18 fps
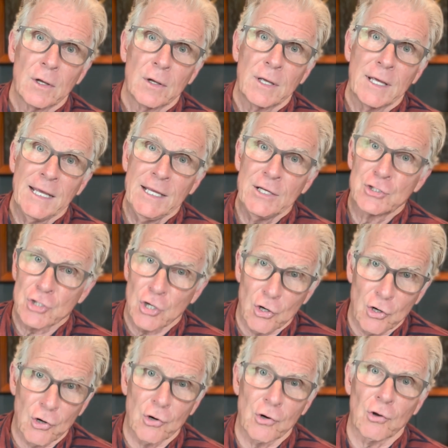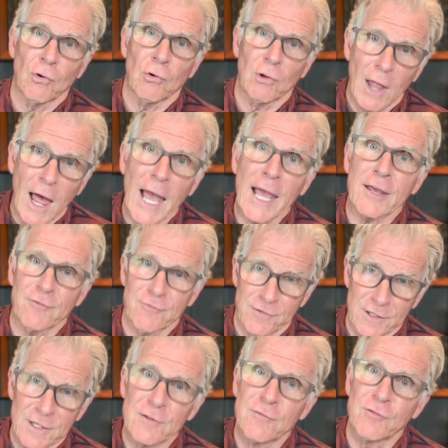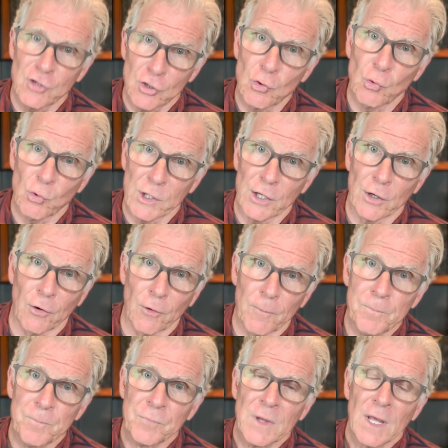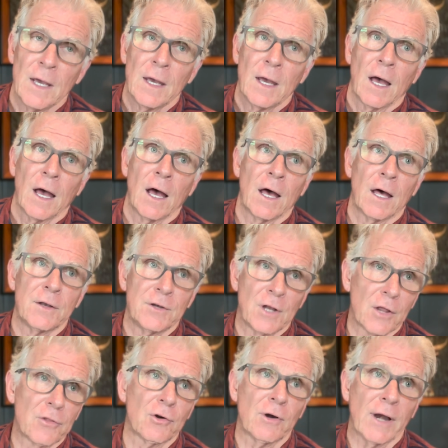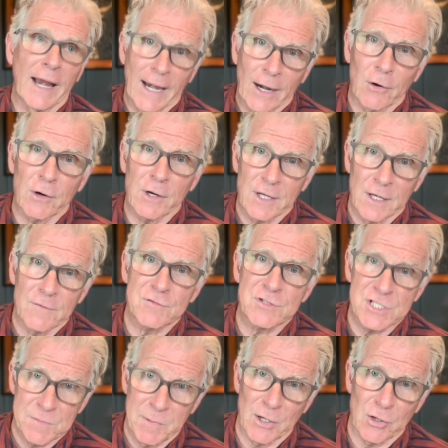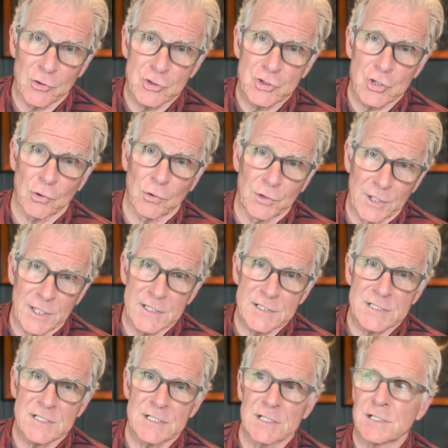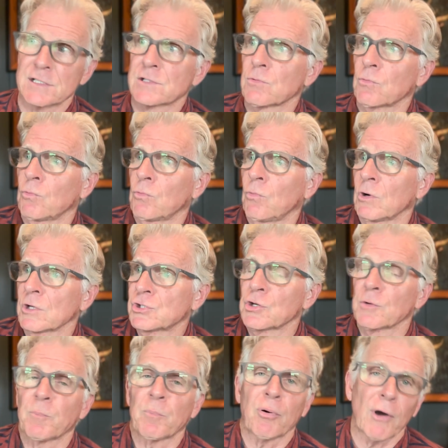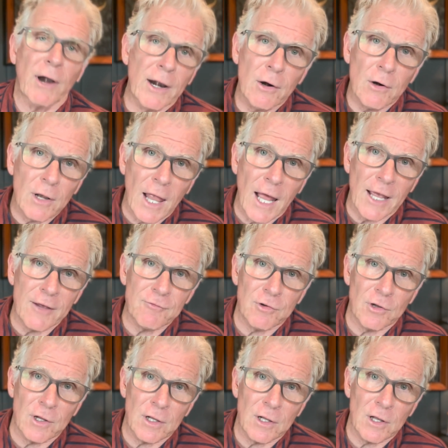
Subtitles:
eternal life, if you will? Another area of spiritualness is, what's your prayer life look